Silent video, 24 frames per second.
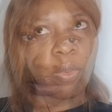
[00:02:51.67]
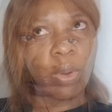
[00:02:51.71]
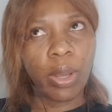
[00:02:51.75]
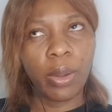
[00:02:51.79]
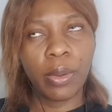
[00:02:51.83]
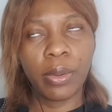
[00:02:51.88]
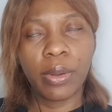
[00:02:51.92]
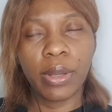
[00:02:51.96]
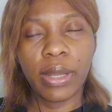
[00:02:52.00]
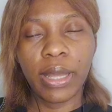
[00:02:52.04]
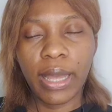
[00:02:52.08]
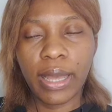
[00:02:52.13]

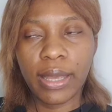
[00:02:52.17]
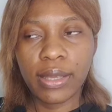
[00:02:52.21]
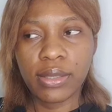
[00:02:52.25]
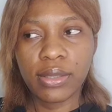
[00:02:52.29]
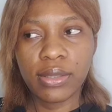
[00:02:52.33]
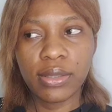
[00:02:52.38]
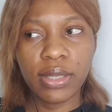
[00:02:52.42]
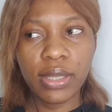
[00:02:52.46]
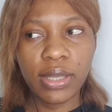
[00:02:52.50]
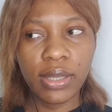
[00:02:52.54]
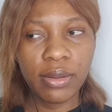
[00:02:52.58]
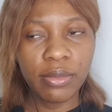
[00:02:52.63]
Wow
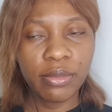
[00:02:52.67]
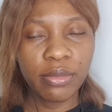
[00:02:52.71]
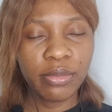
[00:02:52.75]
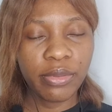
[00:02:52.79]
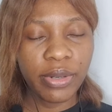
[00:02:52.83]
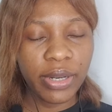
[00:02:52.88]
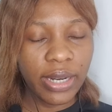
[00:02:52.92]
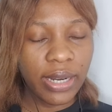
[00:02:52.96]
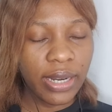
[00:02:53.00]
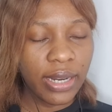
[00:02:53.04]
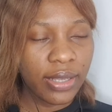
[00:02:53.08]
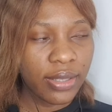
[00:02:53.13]
guys, the
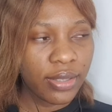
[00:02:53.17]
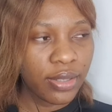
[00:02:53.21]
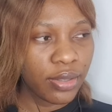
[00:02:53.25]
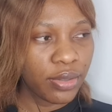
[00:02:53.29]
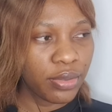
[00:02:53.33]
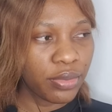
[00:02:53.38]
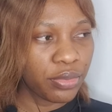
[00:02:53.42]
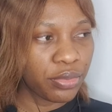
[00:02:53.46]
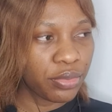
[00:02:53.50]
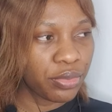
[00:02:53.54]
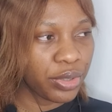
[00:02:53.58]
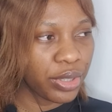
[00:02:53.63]
release
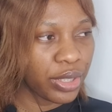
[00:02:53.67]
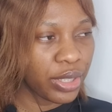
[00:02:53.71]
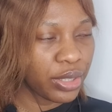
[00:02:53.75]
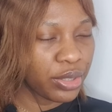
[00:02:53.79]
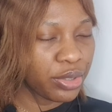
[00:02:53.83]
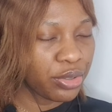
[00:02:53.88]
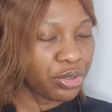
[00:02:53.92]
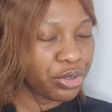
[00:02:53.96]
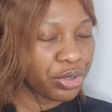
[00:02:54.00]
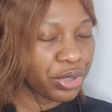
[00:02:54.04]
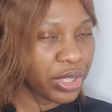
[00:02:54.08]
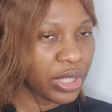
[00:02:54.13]
is really
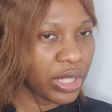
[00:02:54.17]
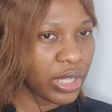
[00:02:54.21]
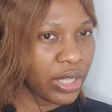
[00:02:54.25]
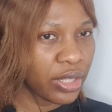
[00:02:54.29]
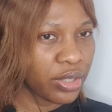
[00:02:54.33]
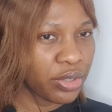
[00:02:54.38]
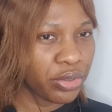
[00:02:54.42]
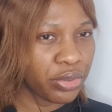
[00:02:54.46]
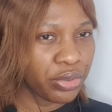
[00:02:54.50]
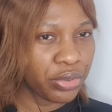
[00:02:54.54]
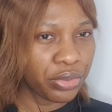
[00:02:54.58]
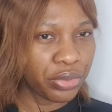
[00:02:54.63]
truly
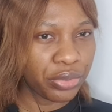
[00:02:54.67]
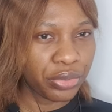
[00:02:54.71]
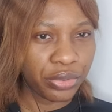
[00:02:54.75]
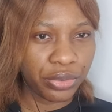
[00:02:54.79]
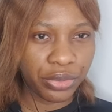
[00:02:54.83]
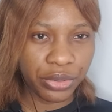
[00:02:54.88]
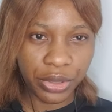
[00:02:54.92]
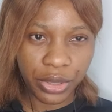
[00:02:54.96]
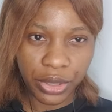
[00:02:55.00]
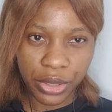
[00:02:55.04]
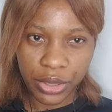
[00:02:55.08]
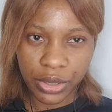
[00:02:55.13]

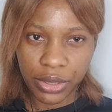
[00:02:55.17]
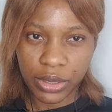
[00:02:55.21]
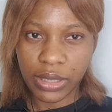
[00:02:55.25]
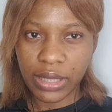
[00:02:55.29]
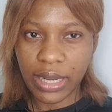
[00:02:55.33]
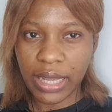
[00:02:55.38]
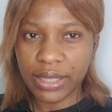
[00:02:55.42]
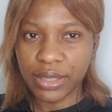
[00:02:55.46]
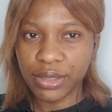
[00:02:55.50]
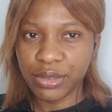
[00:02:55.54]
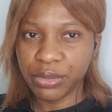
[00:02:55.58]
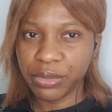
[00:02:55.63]
strong.
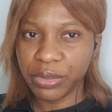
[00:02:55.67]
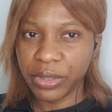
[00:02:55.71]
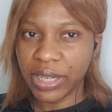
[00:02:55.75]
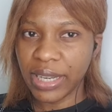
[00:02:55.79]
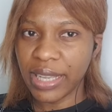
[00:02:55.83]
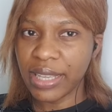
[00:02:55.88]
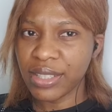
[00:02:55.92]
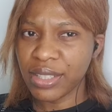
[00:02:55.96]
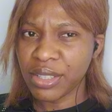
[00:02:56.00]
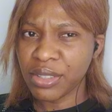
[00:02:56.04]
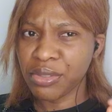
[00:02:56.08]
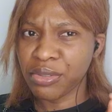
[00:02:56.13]
Like, the
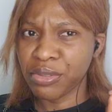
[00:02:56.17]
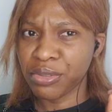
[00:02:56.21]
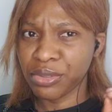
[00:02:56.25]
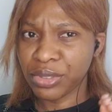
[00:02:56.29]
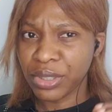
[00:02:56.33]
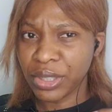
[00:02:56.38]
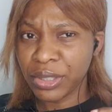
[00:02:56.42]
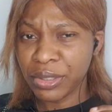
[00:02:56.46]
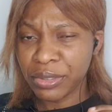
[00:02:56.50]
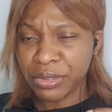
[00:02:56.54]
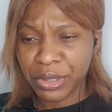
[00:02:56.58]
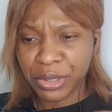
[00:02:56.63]
release is
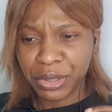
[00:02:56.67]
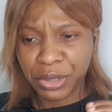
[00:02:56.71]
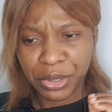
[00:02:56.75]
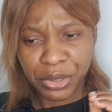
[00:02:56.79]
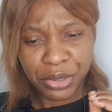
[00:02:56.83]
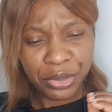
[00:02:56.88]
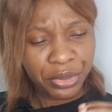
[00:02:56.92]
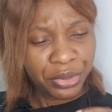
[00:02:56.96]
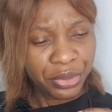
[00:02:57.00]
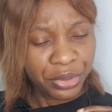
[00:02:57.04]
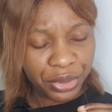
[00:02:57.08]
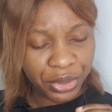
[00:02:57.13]
very, very
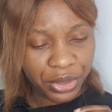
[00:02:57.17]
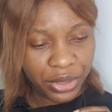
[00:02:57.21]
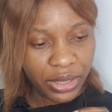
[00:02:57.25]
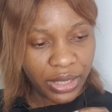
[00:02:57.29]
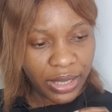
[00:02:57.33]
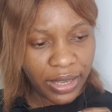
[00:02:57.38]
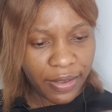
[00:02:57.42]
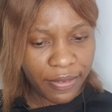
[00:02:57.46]
strong.